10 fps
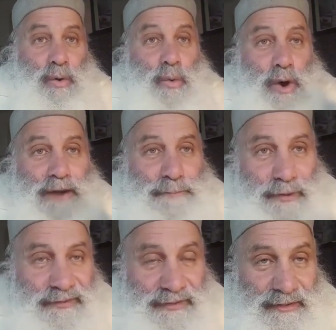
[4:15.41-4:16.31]
One
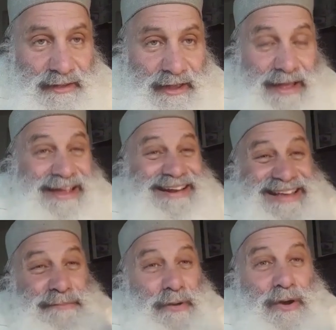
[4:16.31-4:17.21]
person can
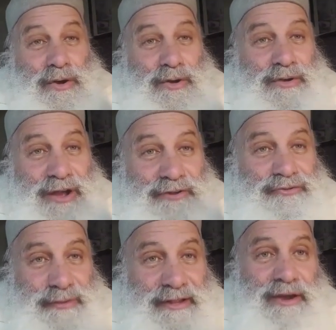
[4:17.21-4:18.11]
keep a whole
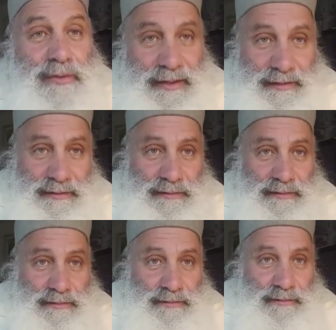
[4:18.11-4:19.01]
country going.
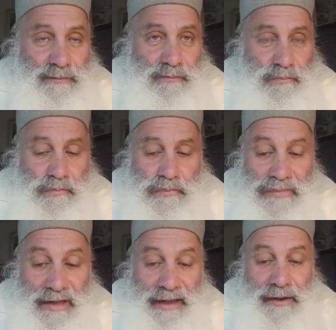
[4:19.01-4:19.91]

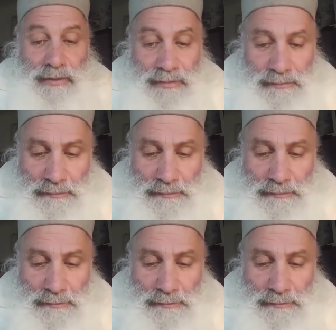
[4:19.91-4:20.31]
How?